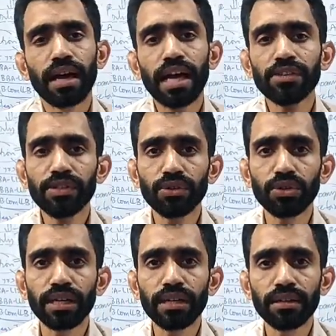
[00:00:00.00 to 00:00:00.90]
As we know
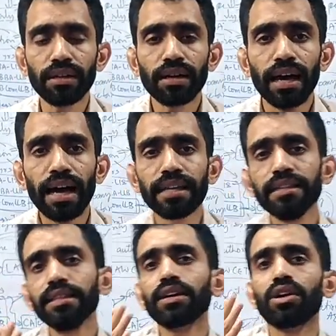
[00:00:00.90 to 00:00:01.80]
that
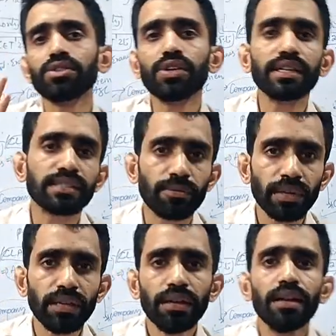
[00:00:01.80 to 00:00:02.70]
in the Constituent
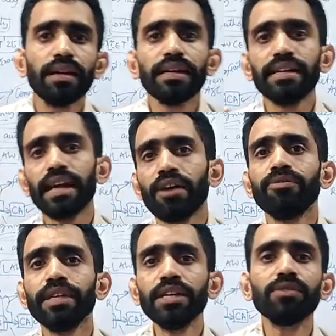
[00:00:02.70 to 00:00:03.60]
Assembly,
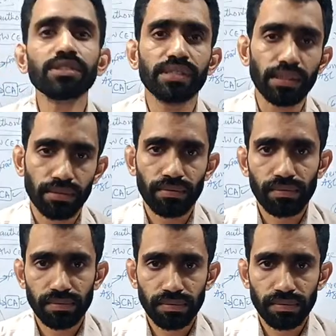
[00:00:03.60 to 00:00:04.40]
drafting was done.